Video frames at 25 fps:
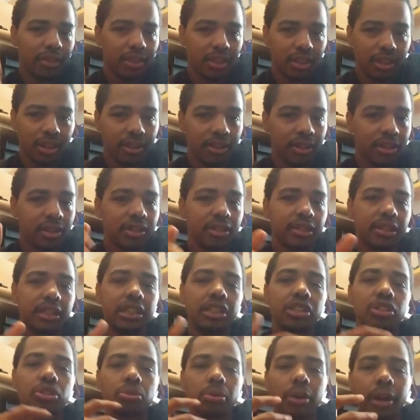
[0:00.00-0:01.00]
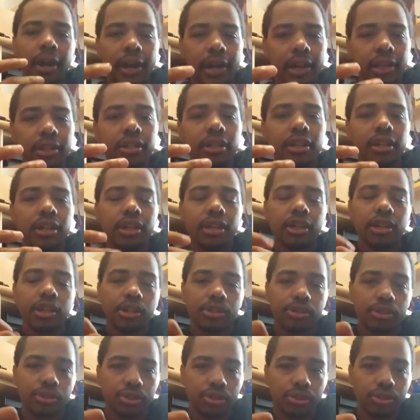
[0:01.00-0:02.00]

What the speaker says: Because he tried to